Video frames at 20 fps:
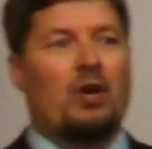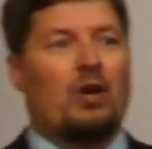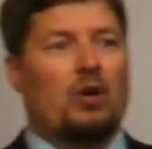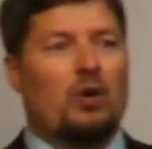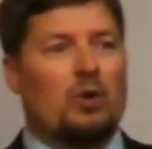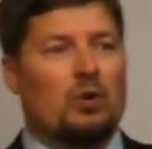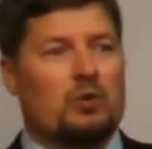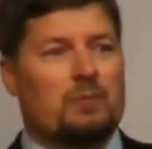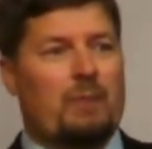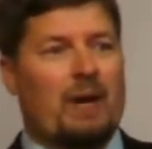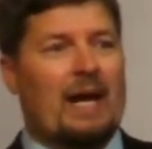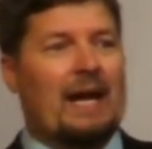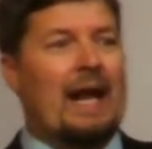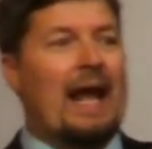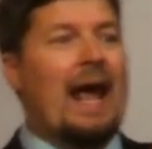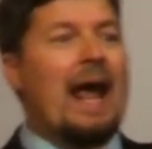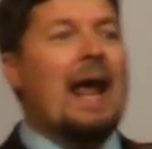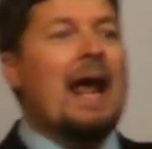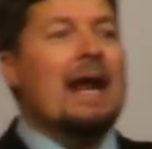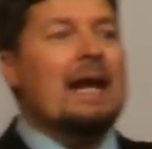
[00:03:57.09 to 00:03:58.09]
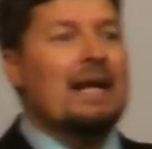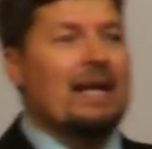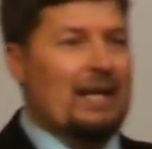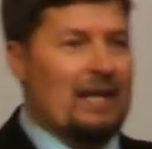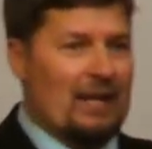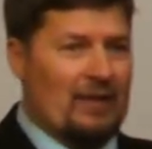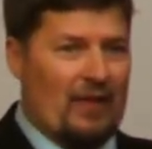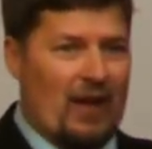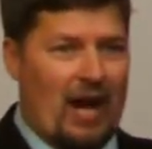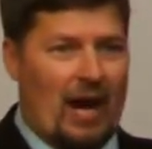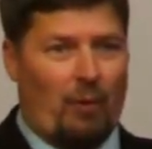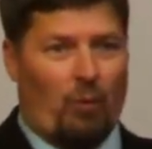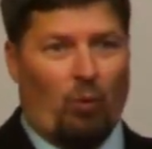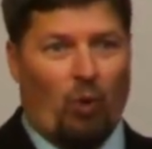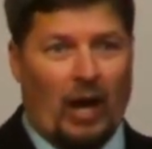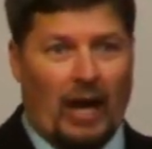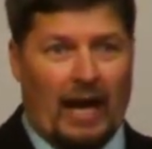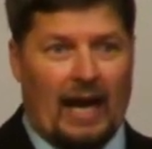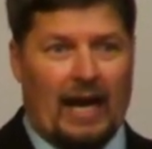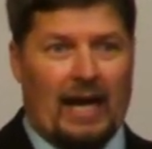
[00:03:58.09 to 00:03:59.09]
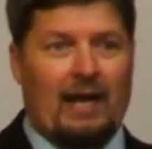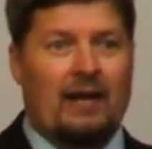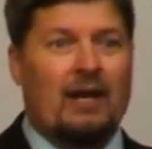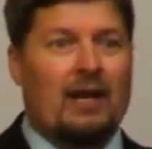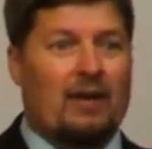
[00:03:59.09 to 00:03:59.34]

who's been hated in that way,